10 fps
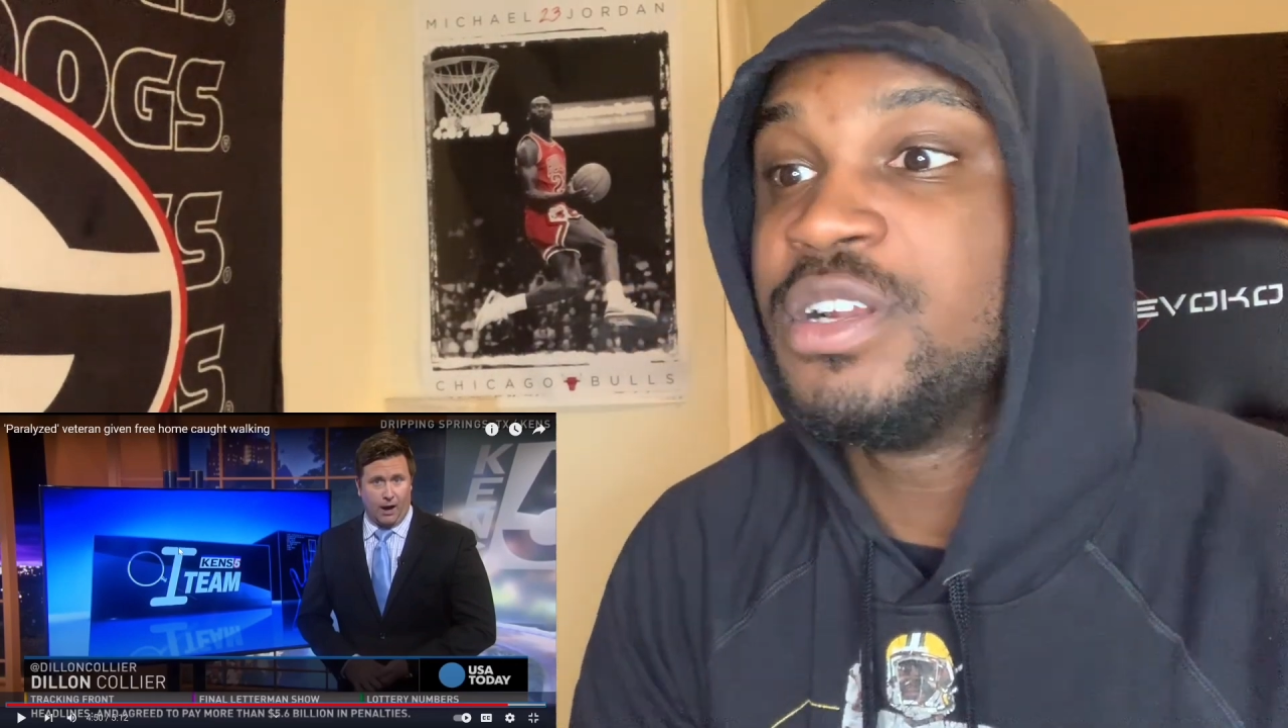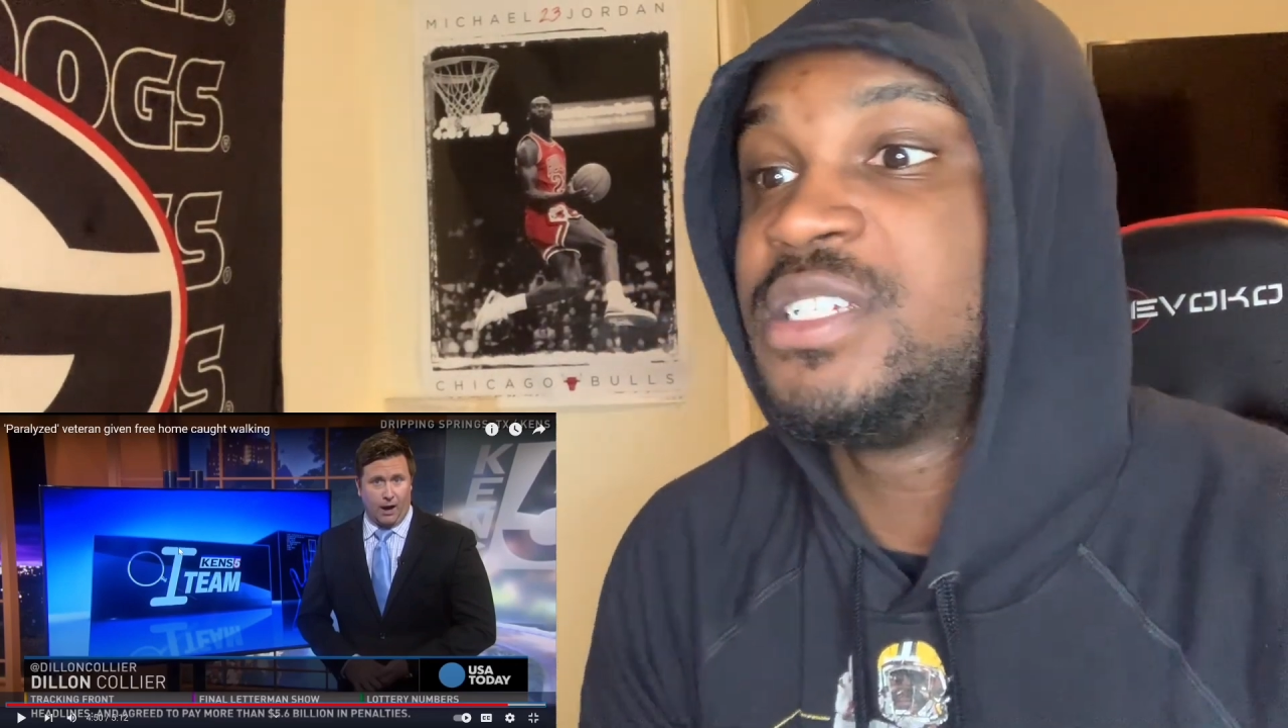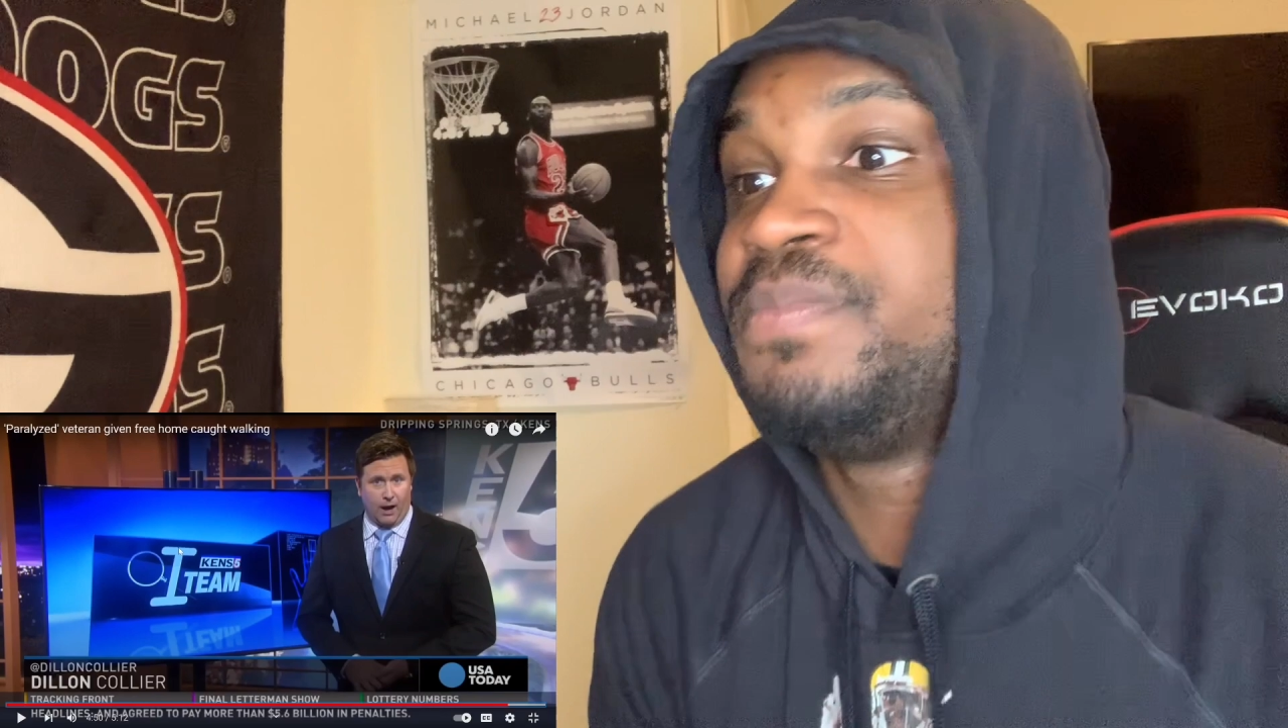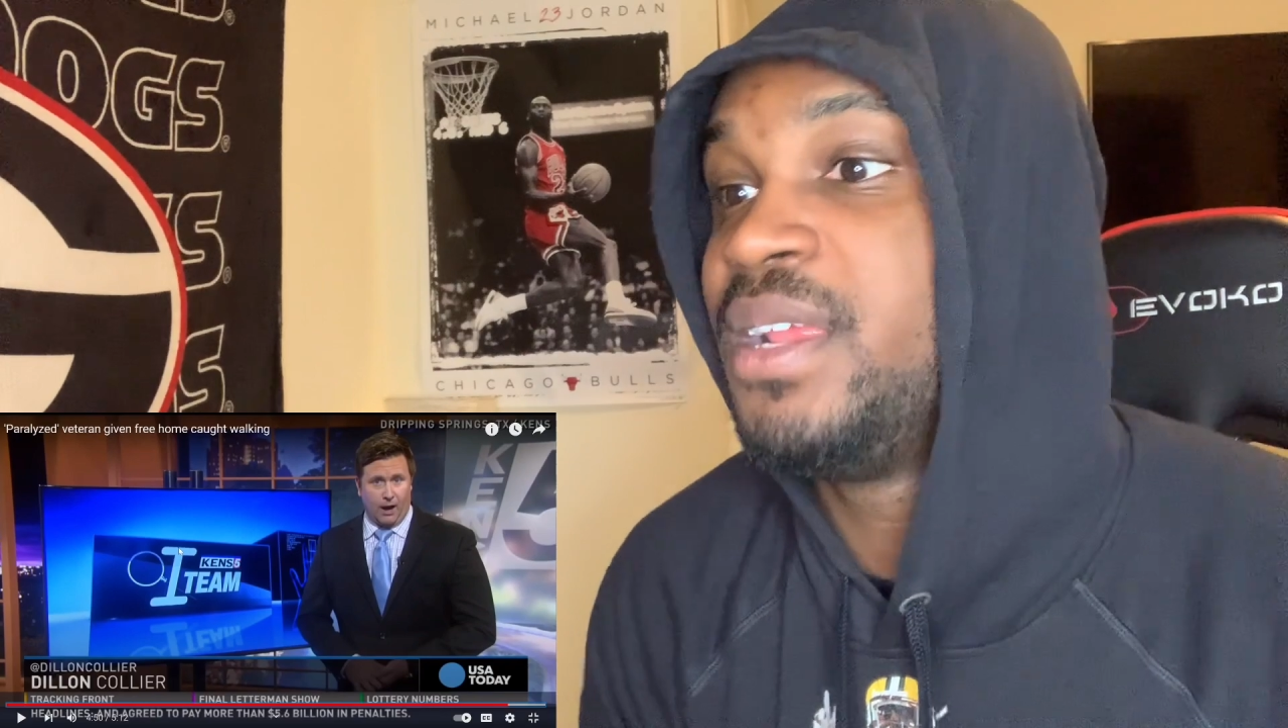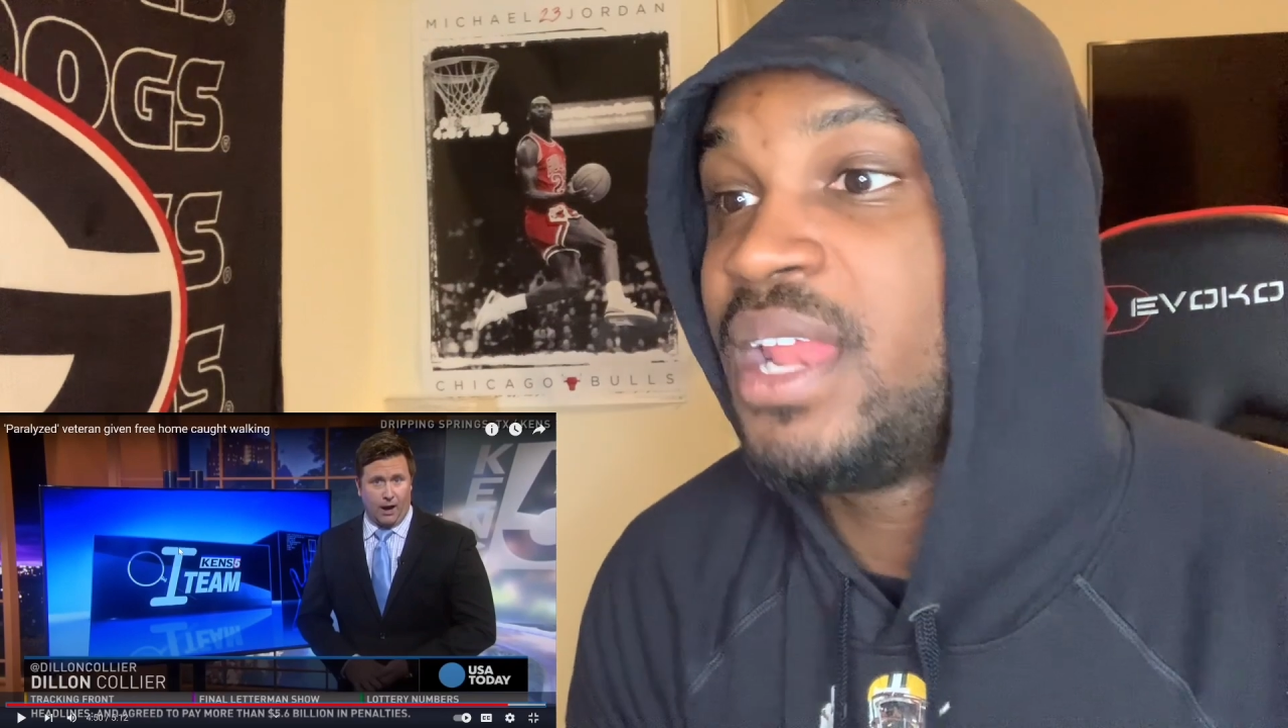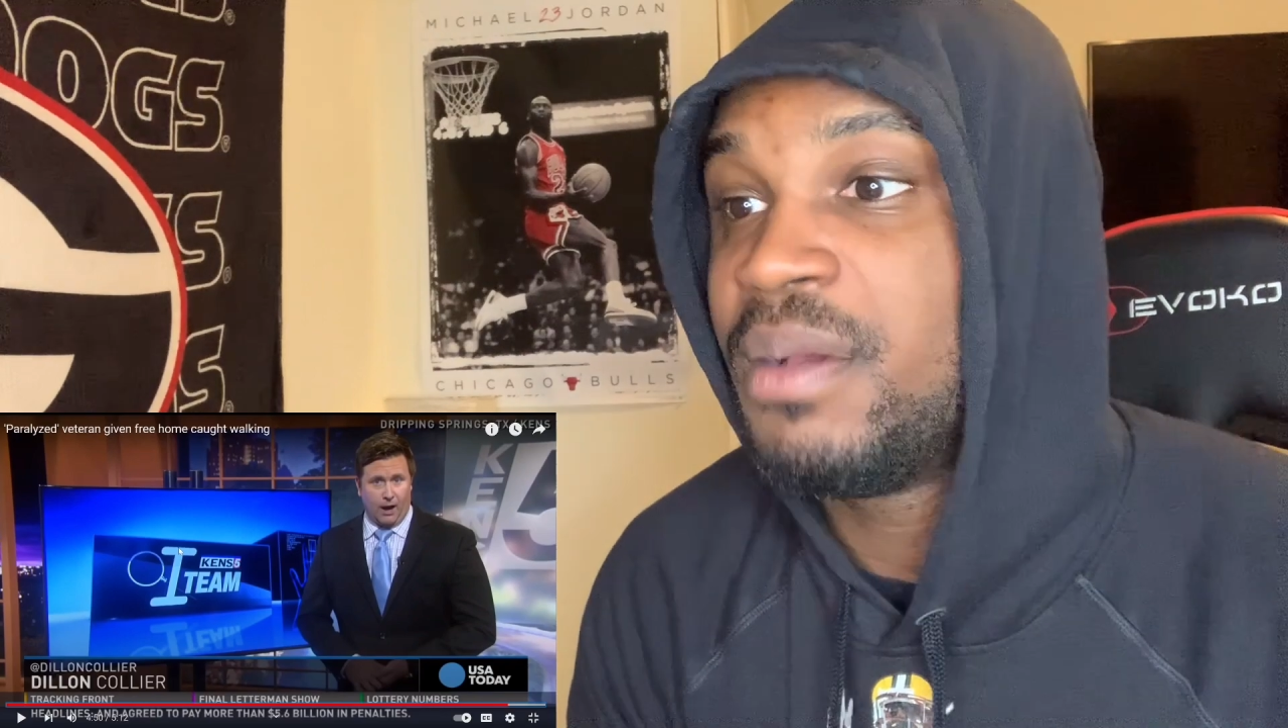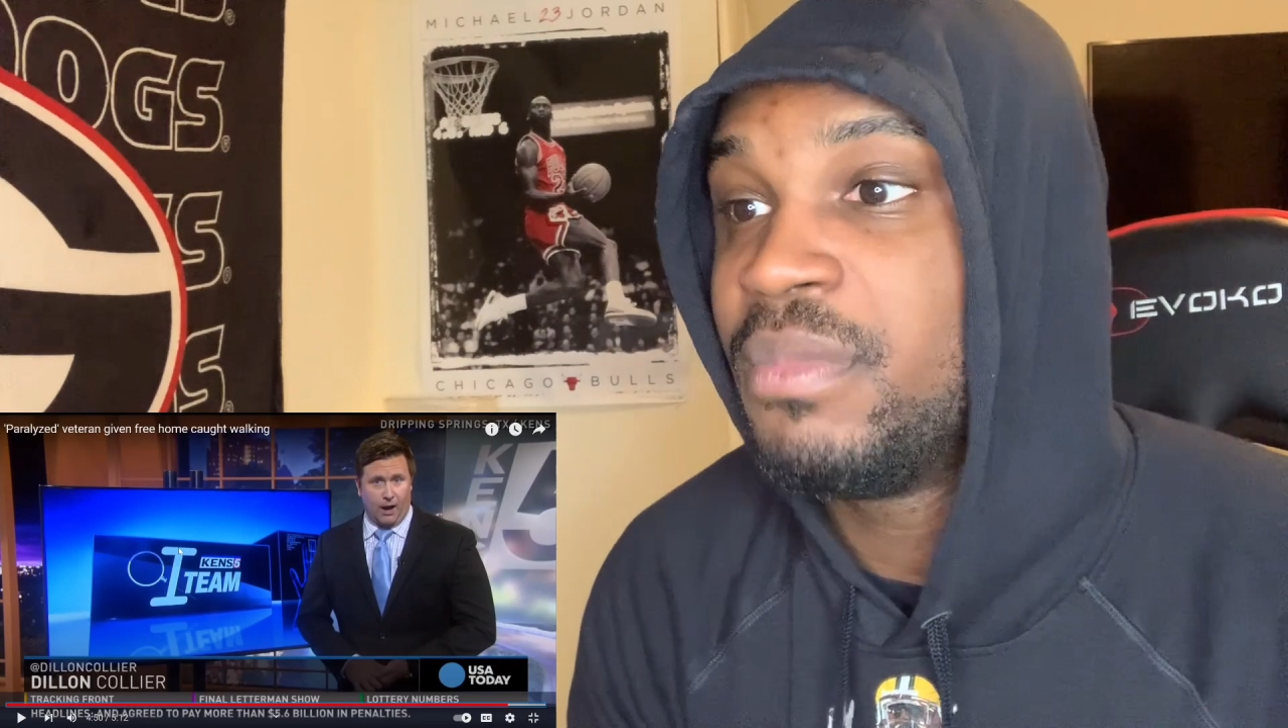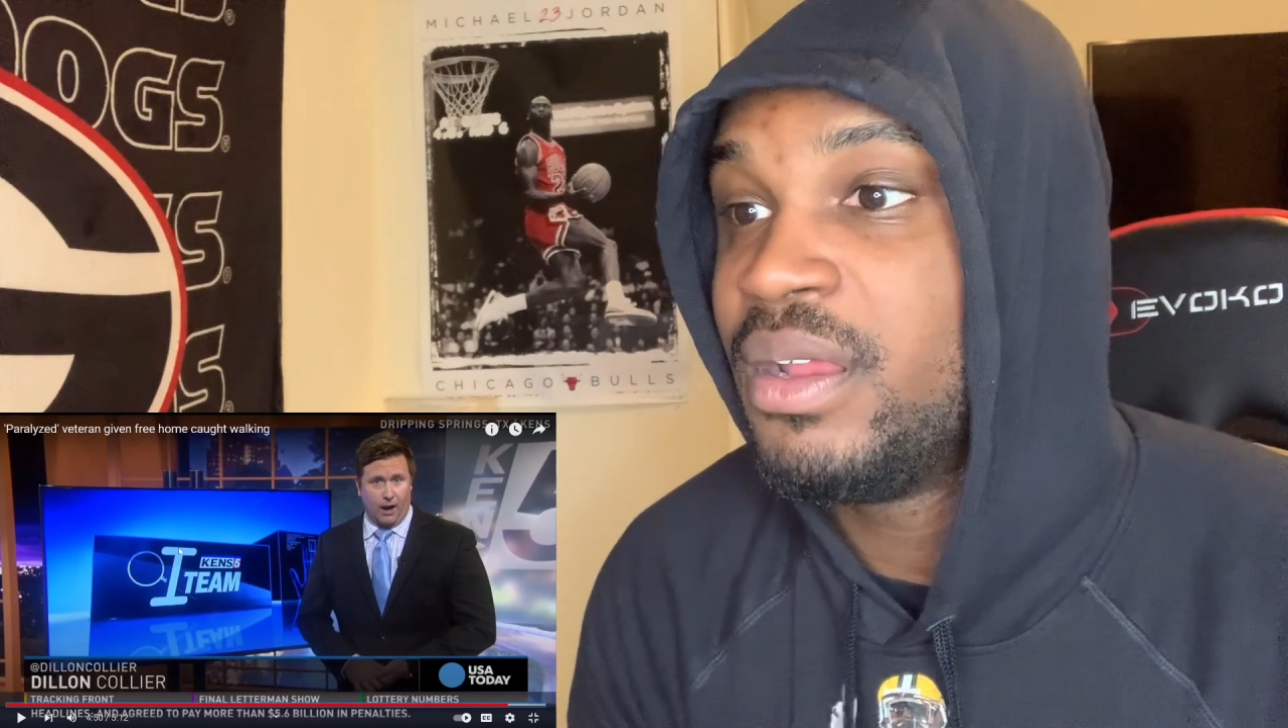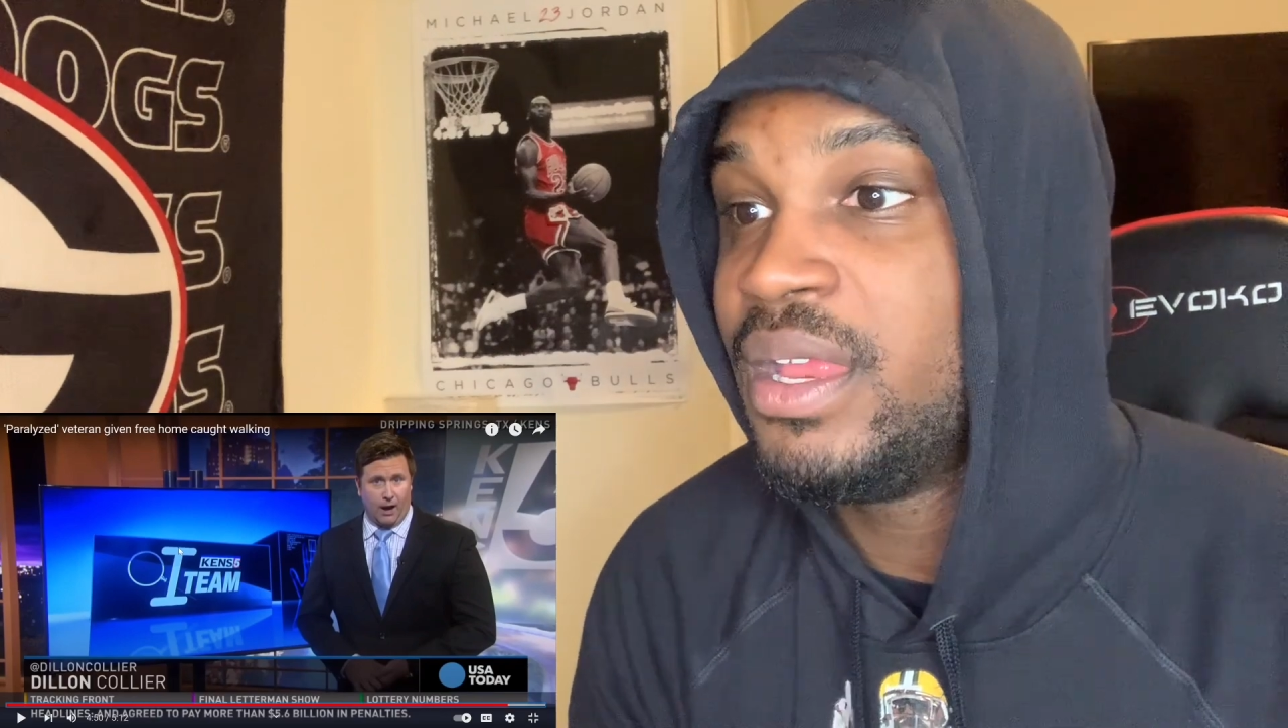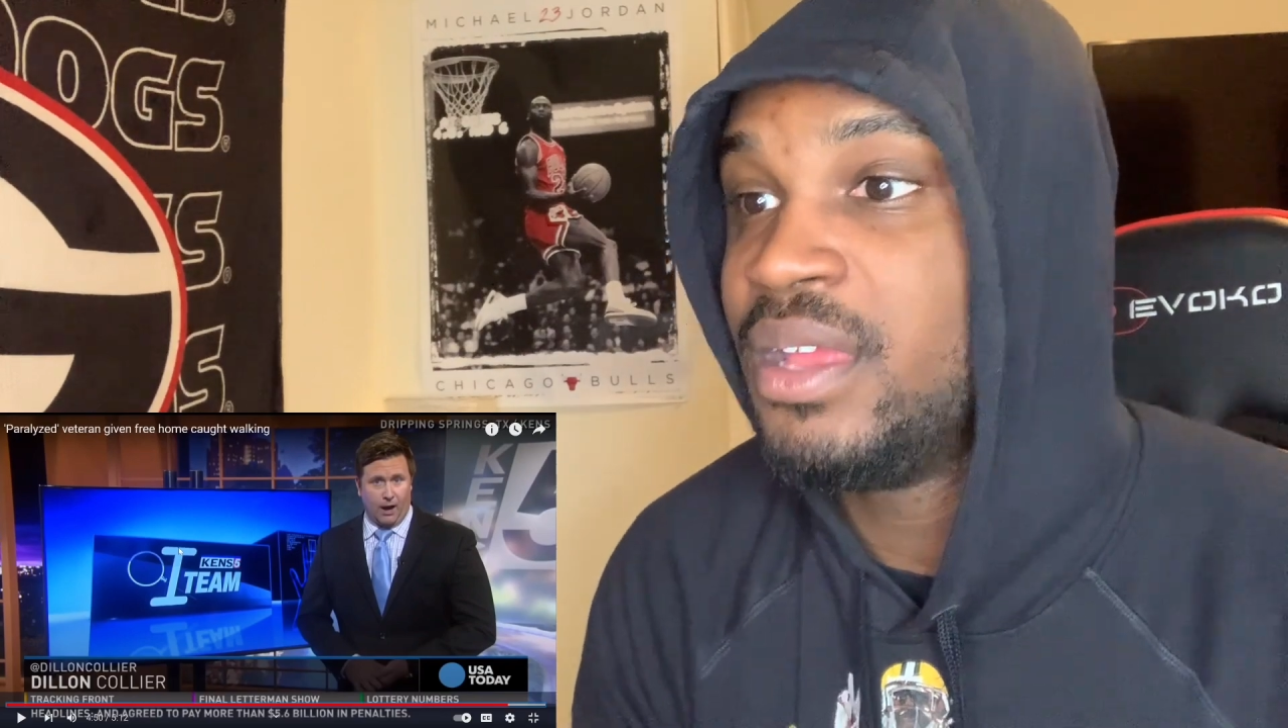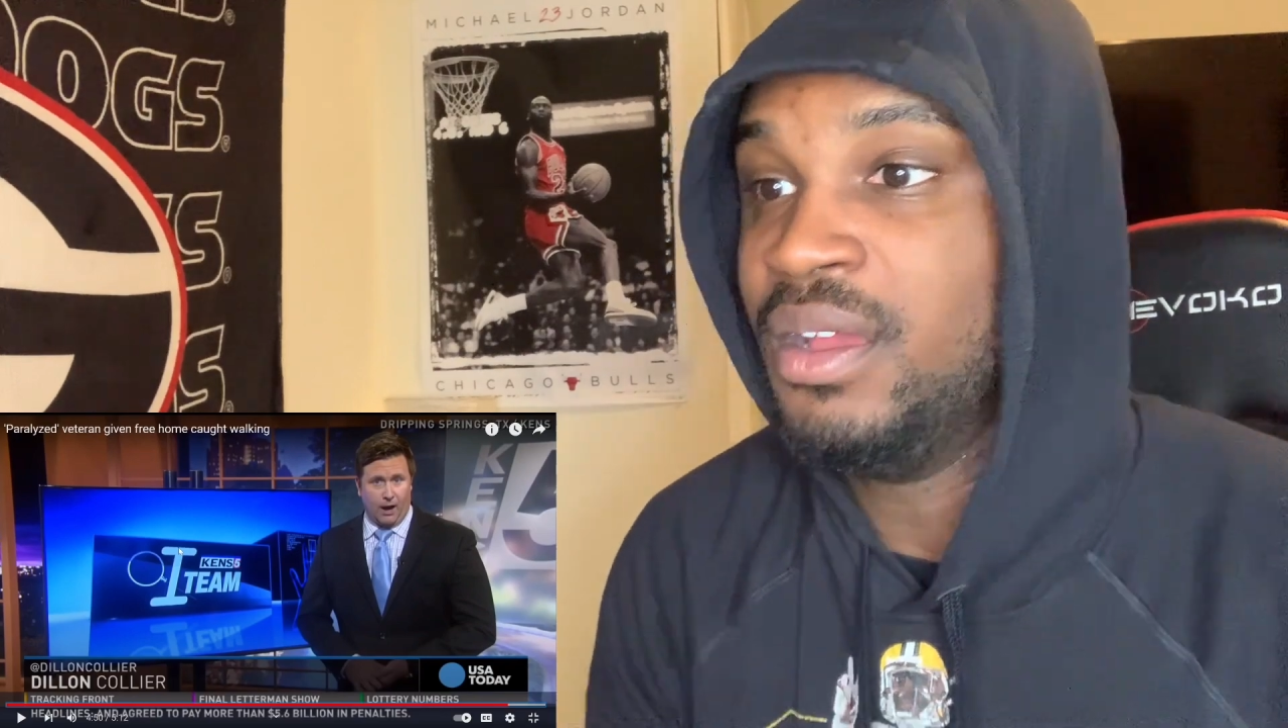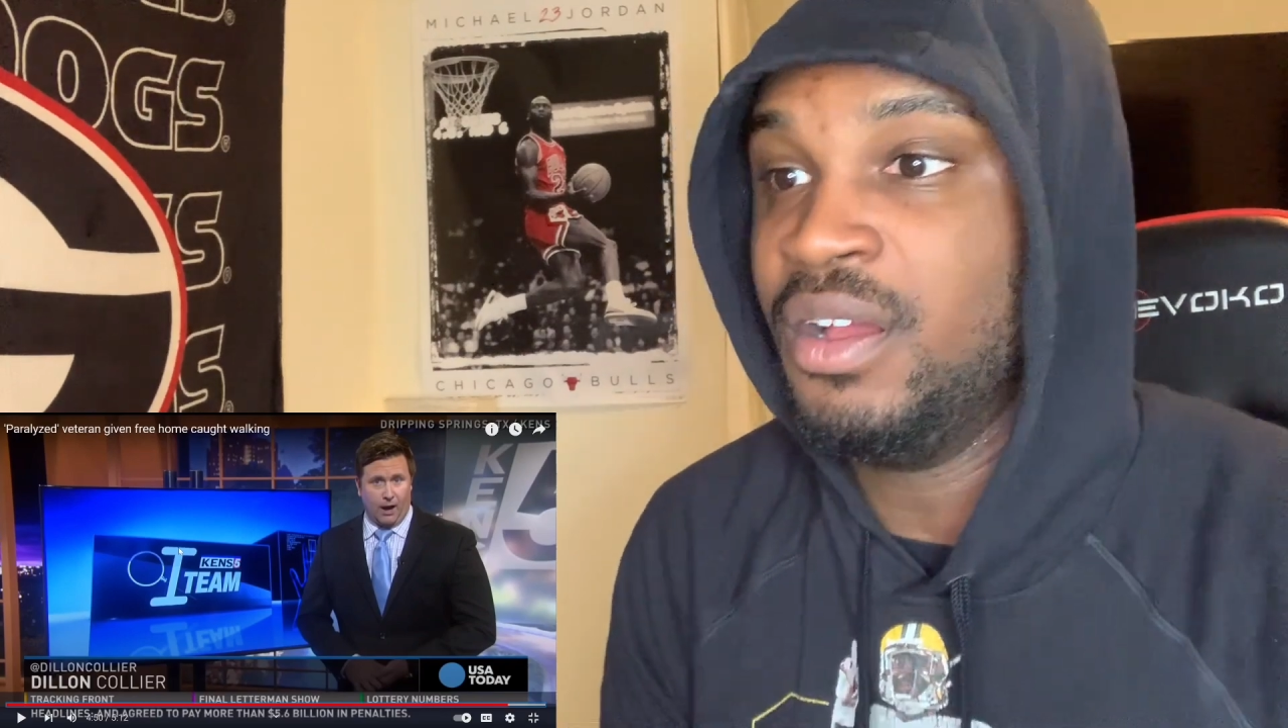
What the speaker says: spend that money